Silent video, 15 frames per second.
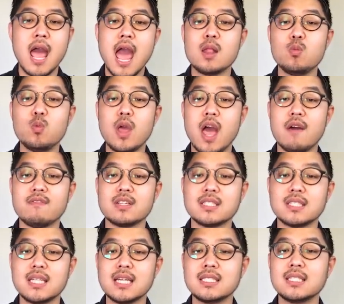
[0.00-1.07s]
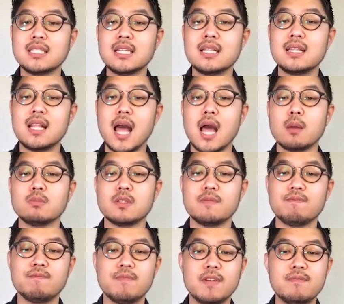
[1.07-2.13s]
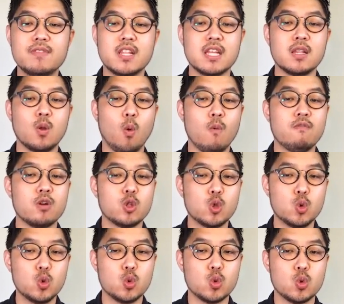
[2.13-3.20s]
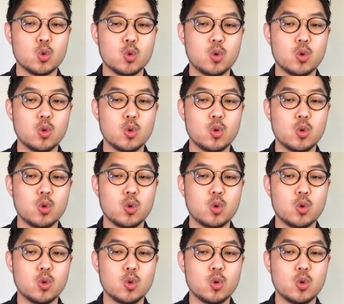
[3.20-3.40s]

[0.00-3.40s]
and we have 16 times 15 over 2.